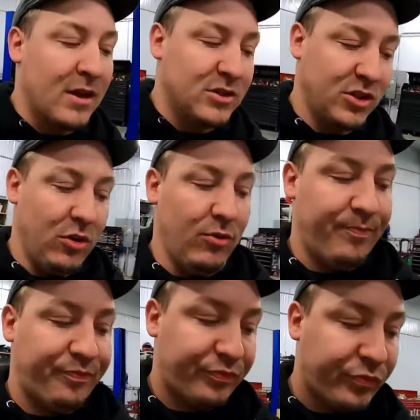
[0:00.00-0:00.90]

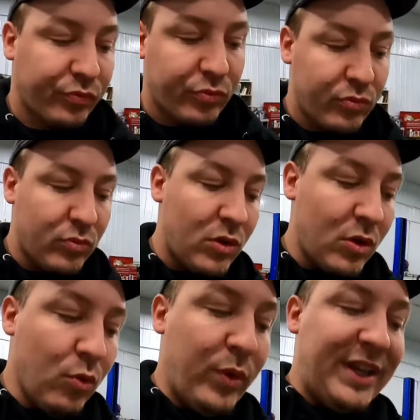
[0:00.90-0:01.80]
So we